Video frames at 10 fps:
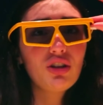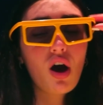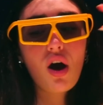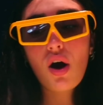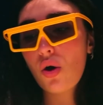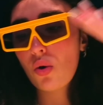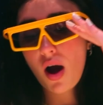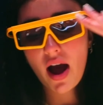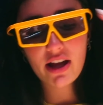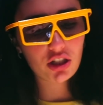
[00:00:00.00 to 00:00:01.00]

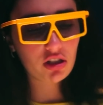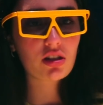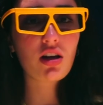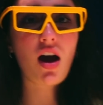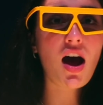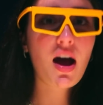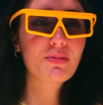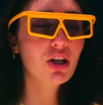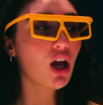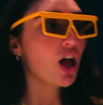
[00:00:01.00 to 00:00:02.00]
Yo, I just
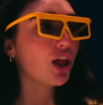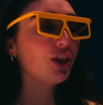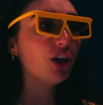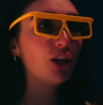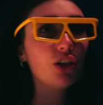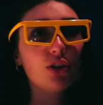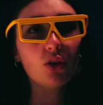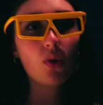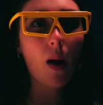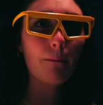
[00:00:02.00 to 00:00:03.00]
copped the
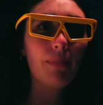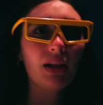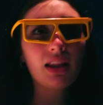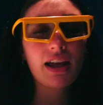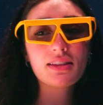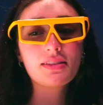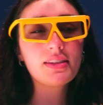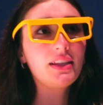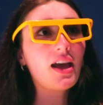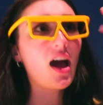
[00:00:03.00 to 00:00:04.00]
new
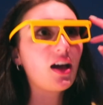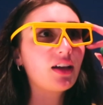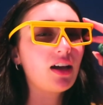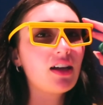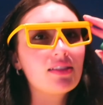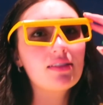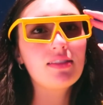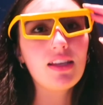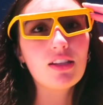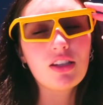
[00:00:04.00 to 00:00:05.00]
Balenciaga
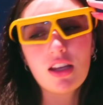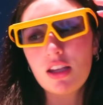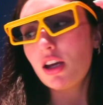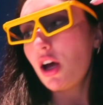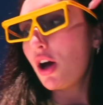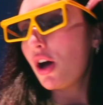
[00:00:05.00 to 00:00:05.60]
season